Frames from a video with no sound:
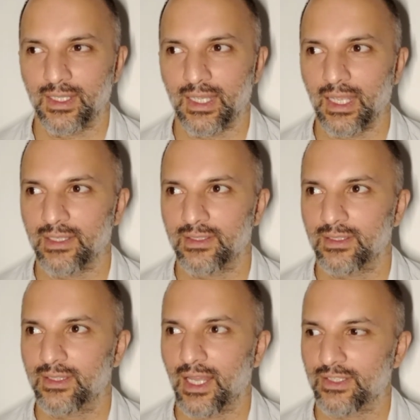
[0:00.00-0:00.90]
And
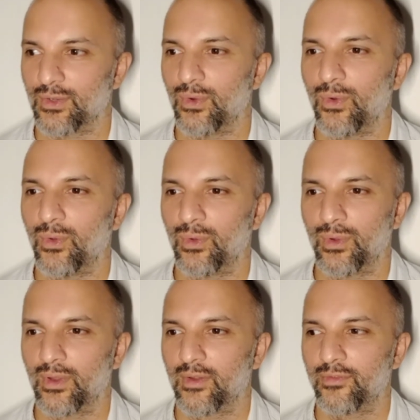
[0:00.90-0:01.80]
that's all
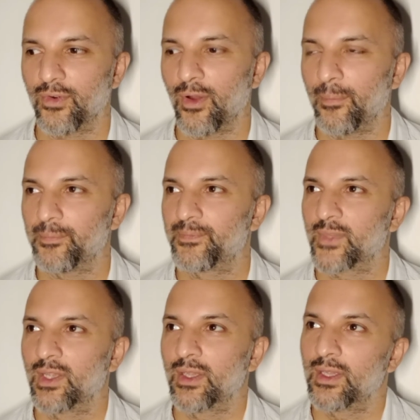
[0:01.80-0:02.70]
from,
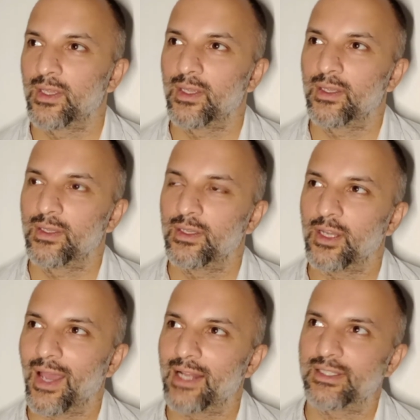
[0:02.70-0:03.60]
you
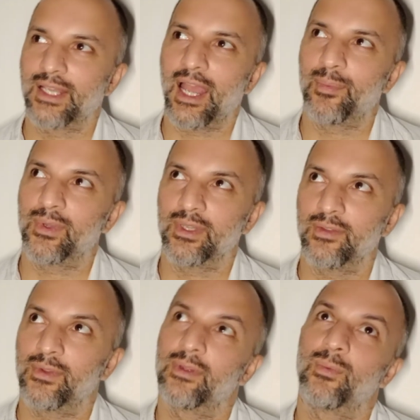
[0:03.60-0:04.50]
know, how does it happen?
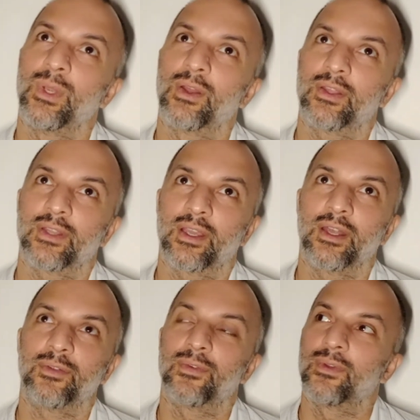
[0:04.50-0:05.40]
If we look at the kind of,